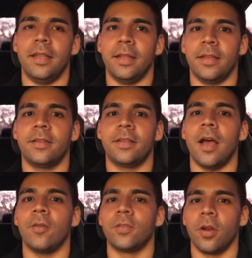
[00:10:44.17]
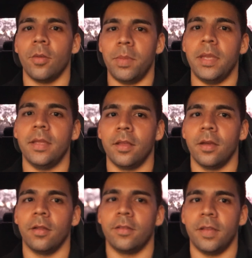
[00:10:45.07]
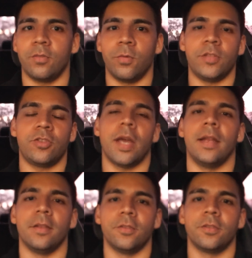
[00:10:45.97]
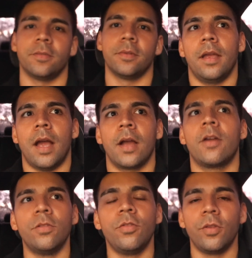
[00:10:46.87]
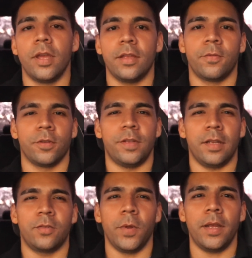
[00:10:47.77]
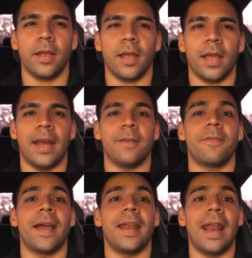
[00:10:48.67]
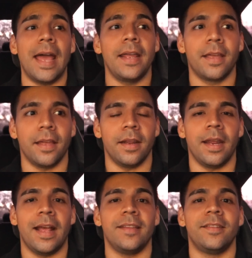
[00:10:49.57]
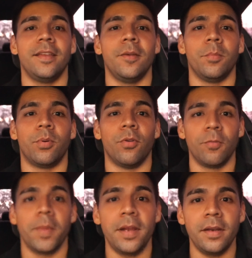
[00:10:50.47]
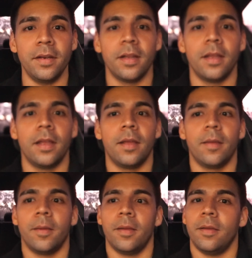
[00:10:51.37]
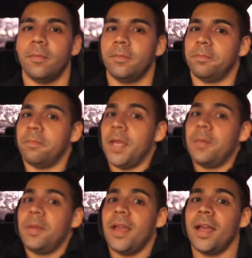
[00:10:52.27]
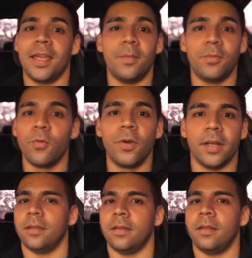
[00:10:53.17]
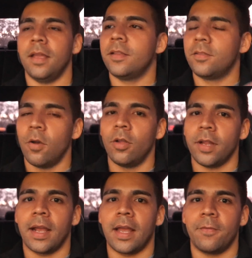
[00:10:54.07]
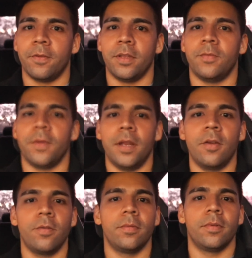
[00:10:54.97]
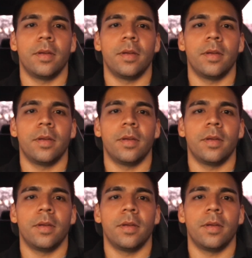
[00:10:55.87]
This is how it's gonna be the 6-week challenge. I'm gonna do this for 6 weeks, and if I like it and I see improvement, maybe I keep doing it. This is all that I got for this video.